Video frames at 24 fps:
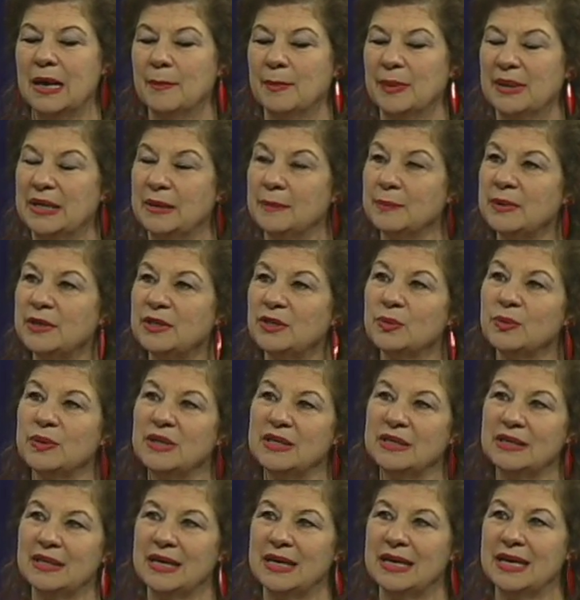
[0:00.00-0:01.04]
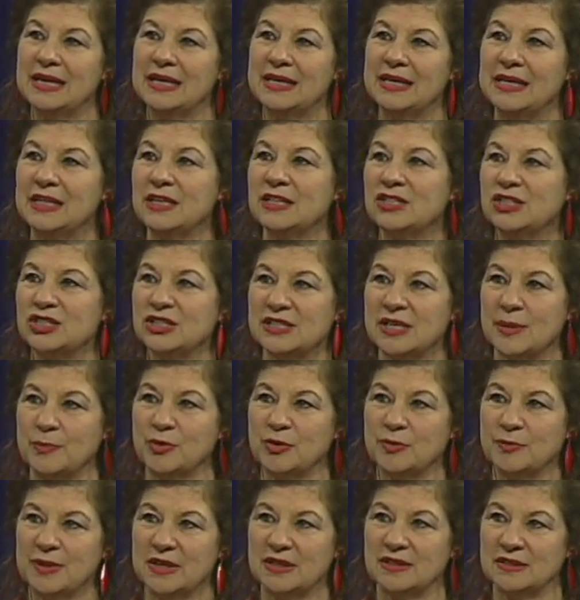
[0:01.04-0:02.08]
But in between, each
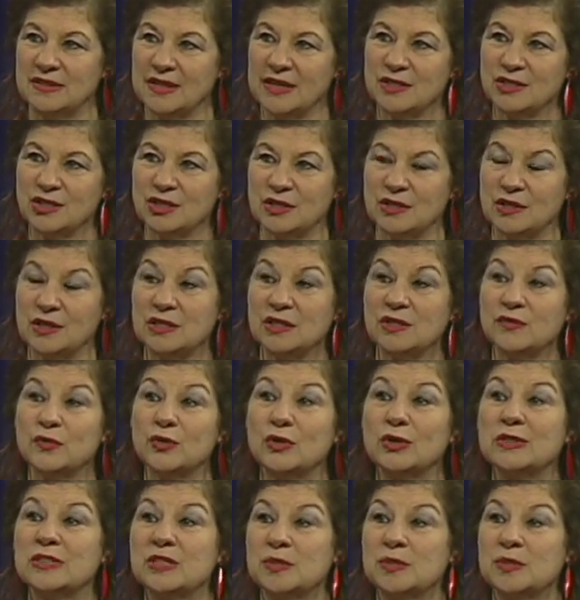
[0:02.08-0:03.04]
separate meditation is for a